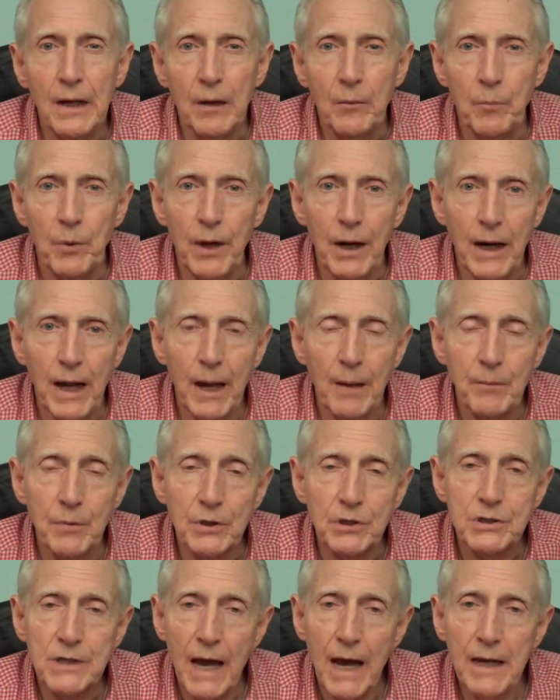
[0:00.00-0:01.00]
But I'm
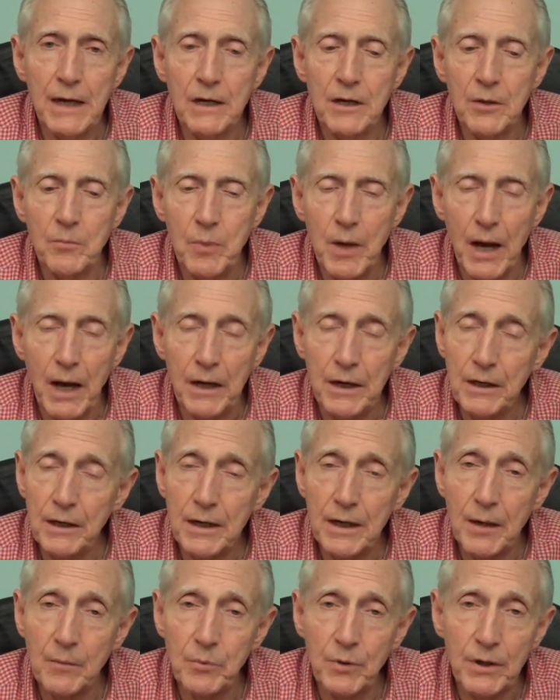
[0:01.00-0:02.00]
excited about it, and
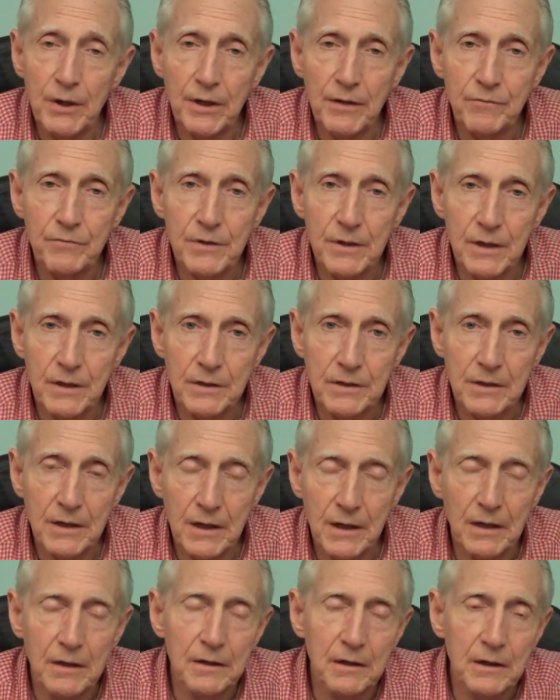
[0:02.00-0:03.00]
I believe that
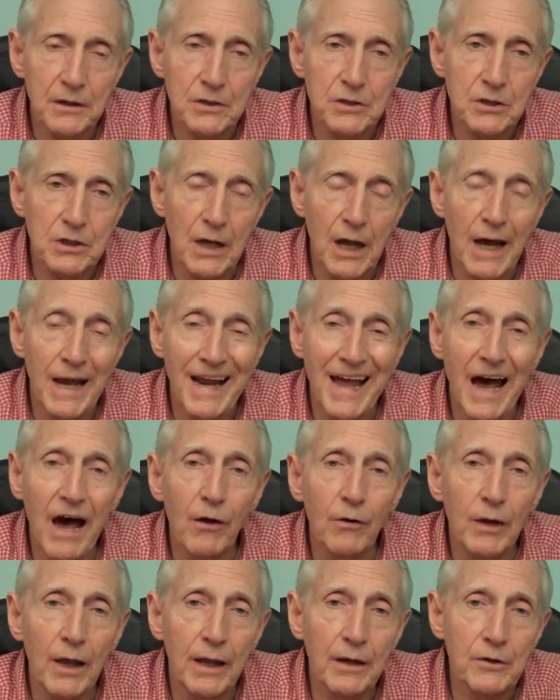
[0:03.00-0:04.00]
it's not
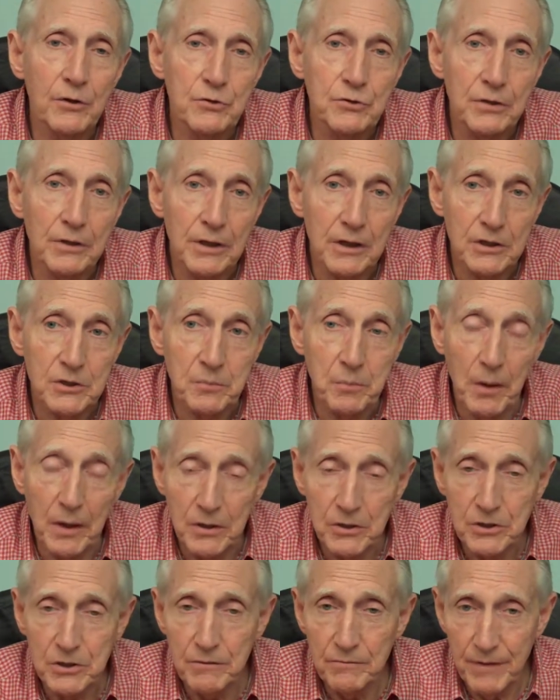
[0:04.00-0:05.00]
outlandishly
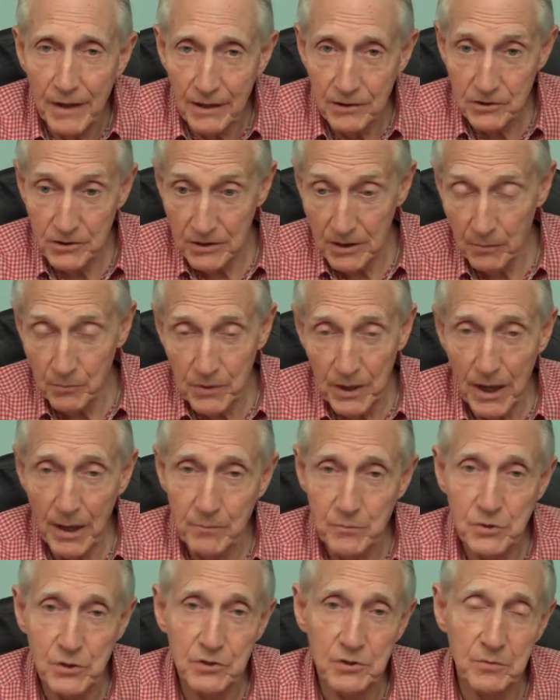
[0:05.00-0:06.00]
expensive. That
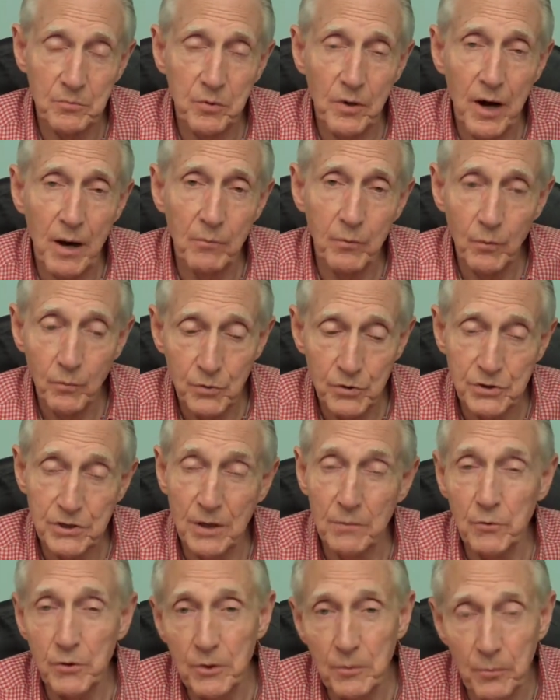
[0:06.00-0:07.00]
sometimes is a problem with
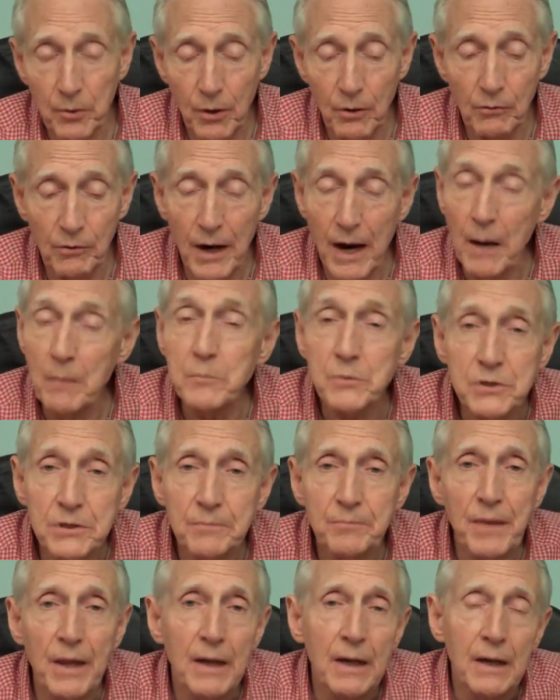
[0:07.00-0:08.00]
some of the programs.
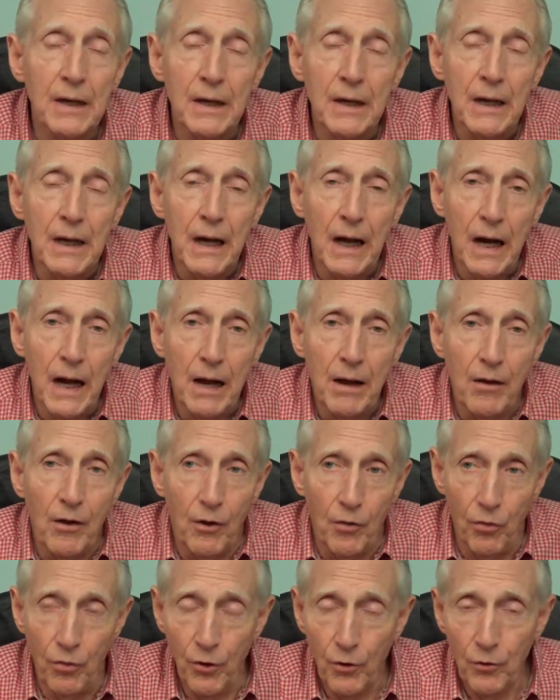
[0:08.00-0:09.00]

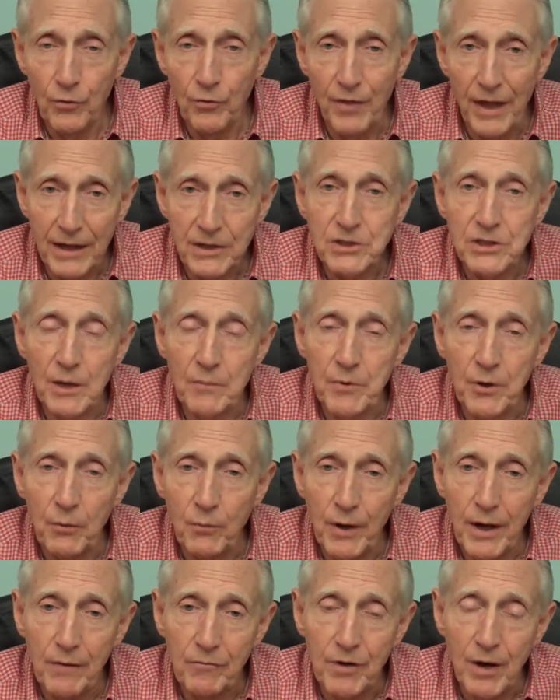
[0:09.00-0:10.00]
Though that's something
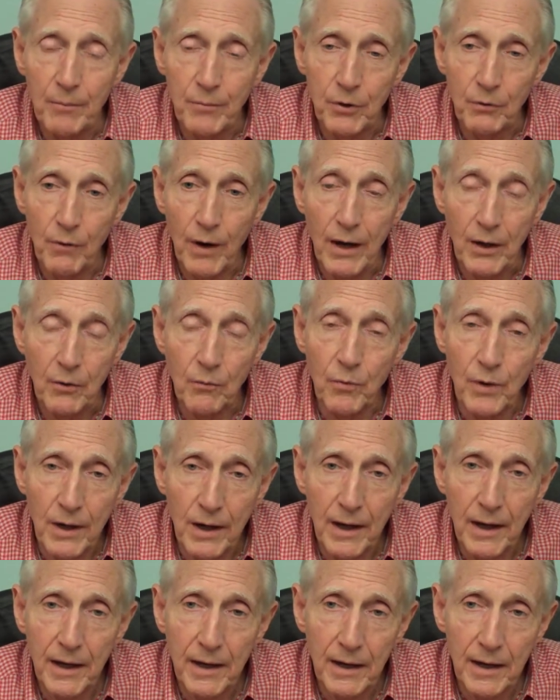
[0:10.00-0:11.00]
we have coming right
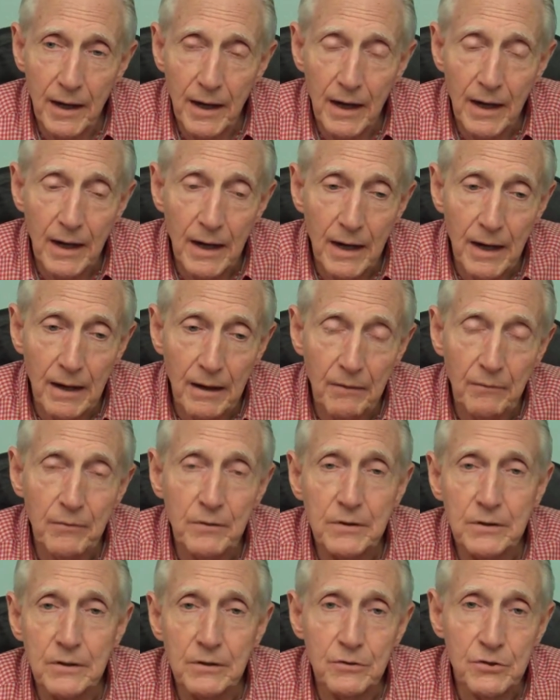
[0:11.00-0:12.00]
away, and
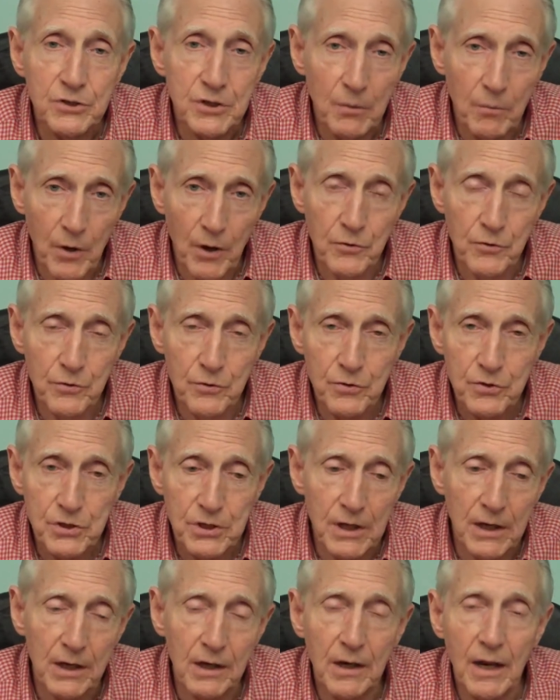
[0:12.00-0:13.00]
there's some others
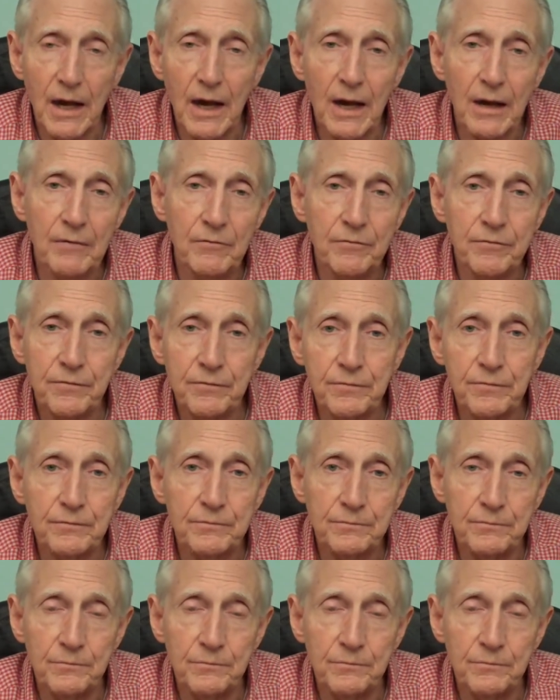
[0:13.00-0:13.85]
that I've